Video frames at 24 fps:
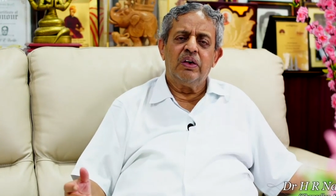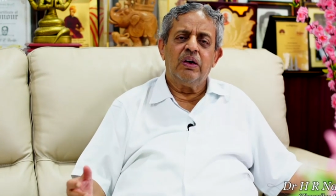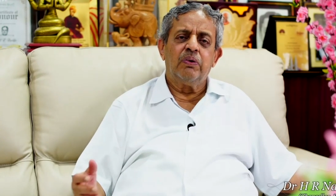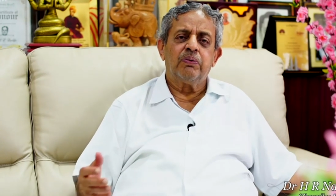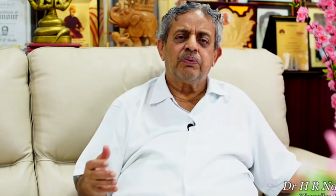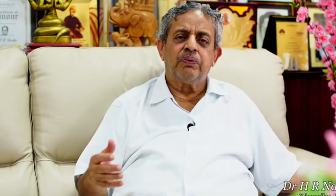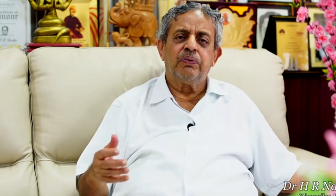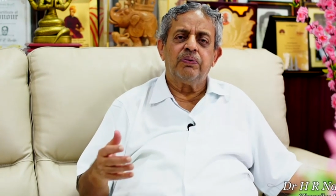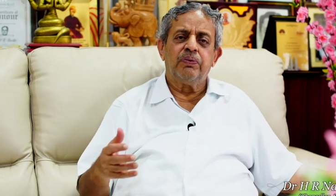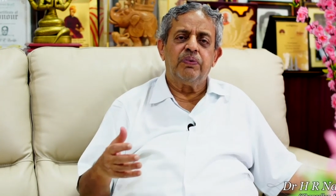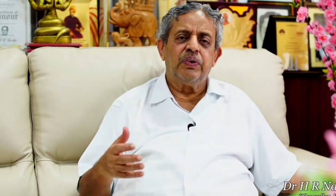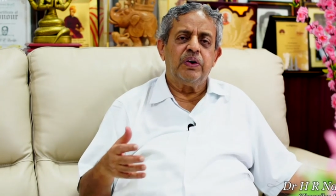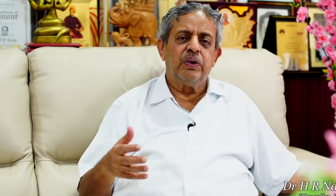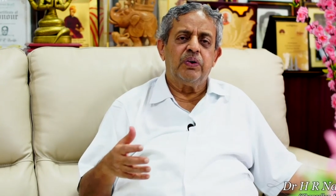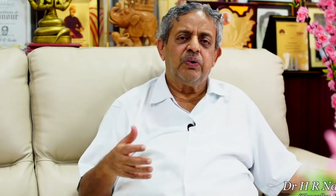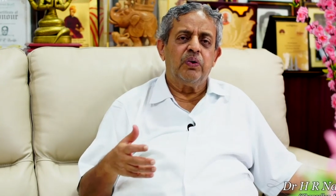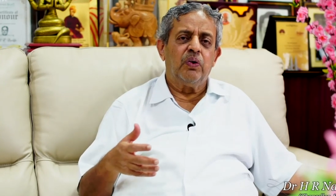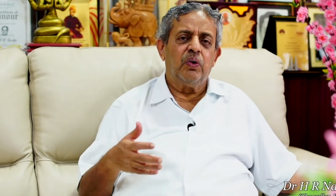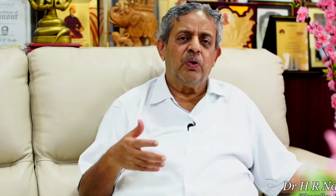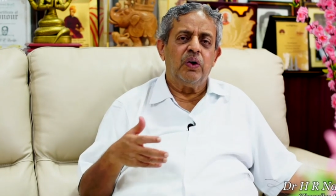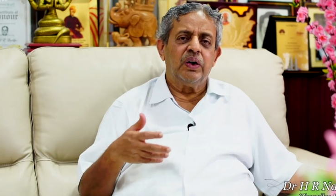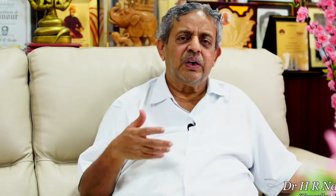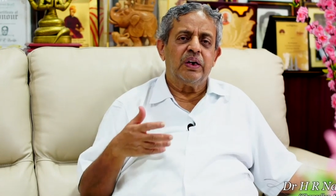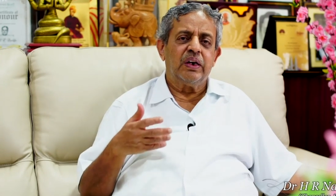if we
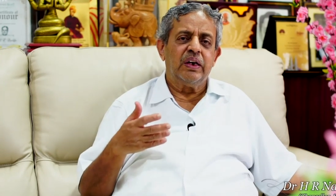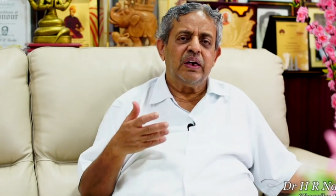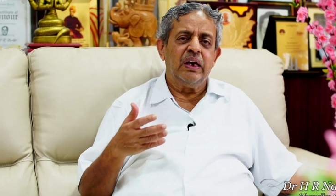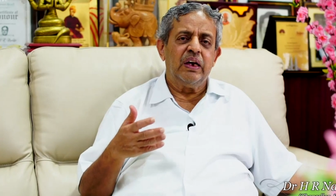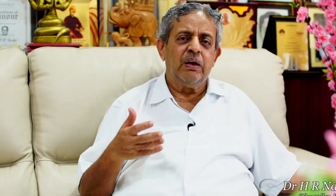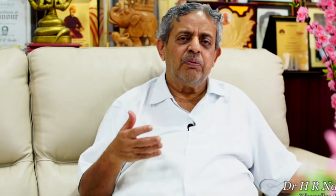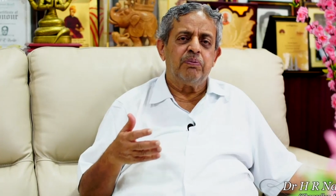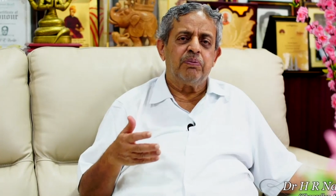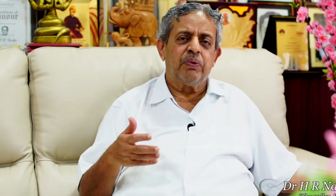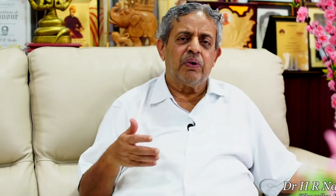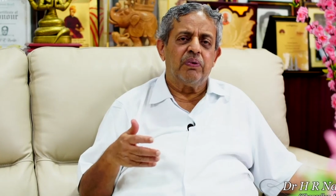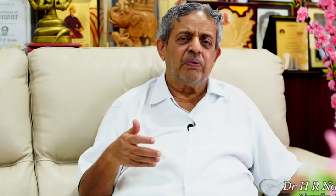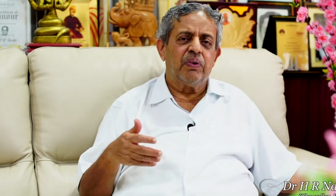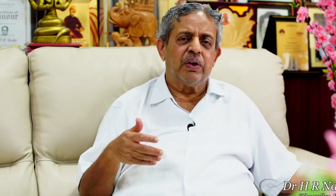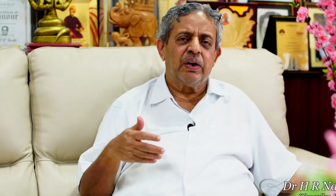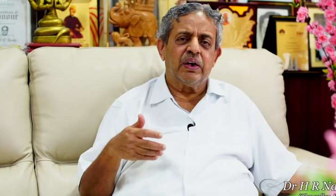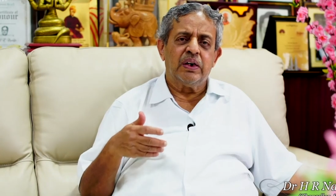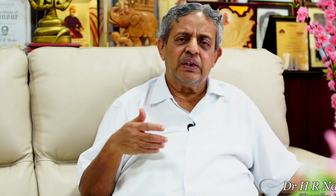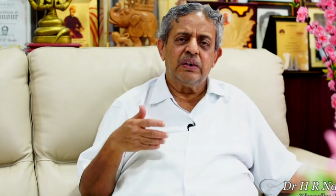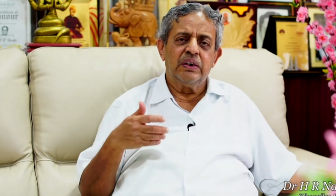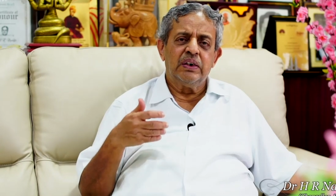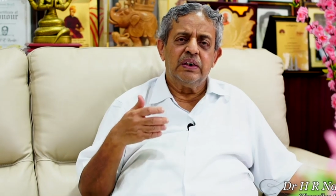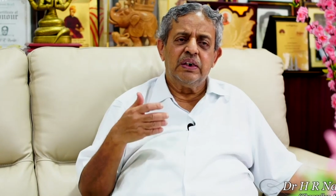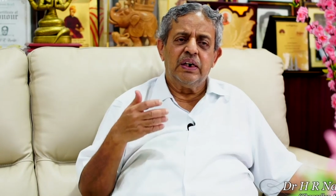don't keep
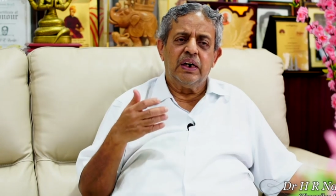our